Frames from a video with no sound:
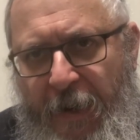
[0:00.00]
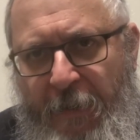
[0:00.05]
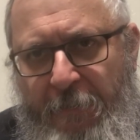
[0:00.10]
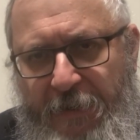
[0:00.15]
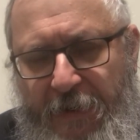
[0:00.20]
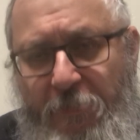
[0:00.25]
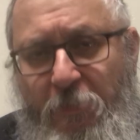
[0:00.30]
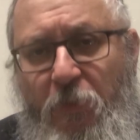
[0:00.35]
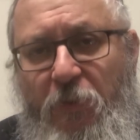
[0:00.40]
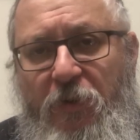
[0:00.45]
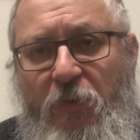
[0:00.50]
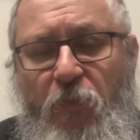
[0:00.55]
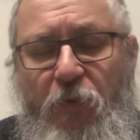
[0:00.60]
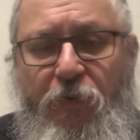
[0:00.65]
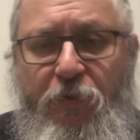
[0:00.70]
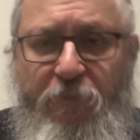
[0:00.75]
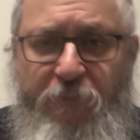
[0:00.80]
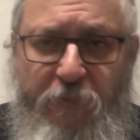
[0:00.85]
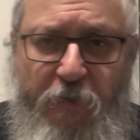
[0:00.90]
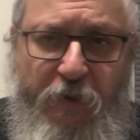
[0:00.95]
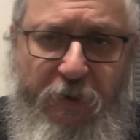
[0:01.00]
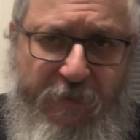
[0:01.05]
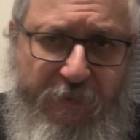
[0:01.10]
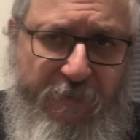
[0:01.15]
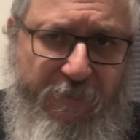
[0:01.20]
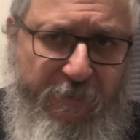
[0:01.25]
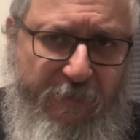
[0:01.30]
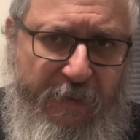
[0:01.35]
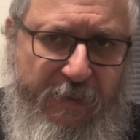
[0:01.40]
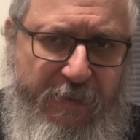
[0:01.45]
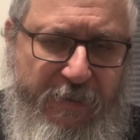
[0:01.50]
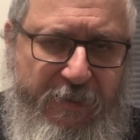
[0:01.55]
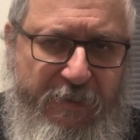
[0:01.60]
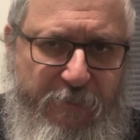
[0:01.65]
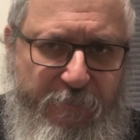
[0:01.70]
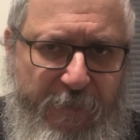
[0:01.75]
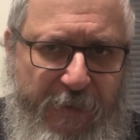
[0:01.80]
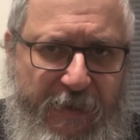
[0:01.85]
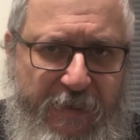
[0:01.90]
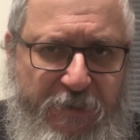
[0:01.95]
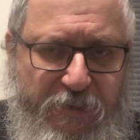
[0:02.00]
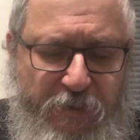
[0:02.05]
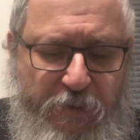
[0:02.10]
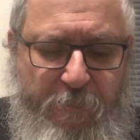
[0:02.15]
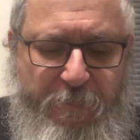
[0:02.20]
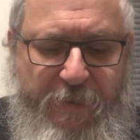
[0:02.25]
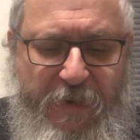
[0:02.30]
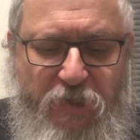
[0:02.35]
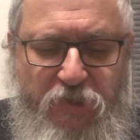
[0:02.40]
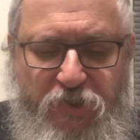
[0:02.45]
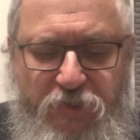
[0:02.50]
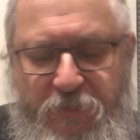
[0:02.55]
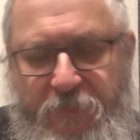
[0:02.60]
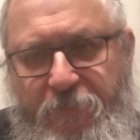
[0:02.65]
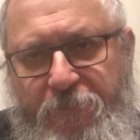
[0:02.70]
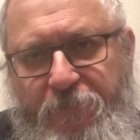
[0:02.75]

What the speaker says: Let me begin with the vort that he explains on the Parsha.